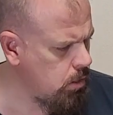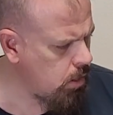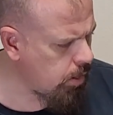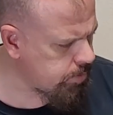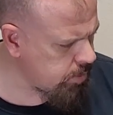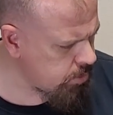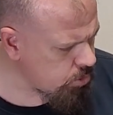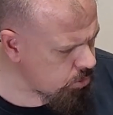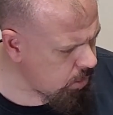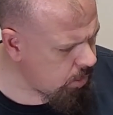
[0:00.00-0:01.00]
I think
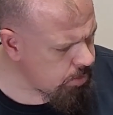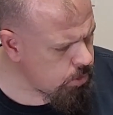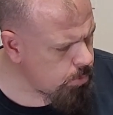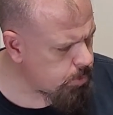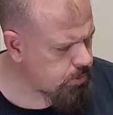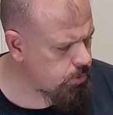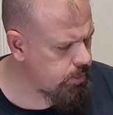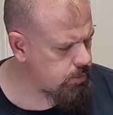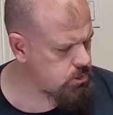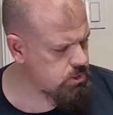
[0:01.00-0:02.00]
they're Gato, but they're
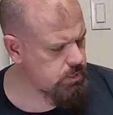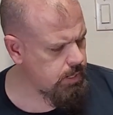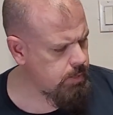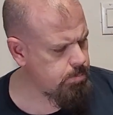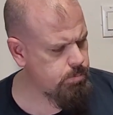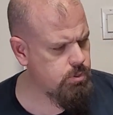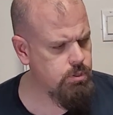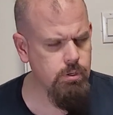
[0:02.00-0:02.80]
not stamped.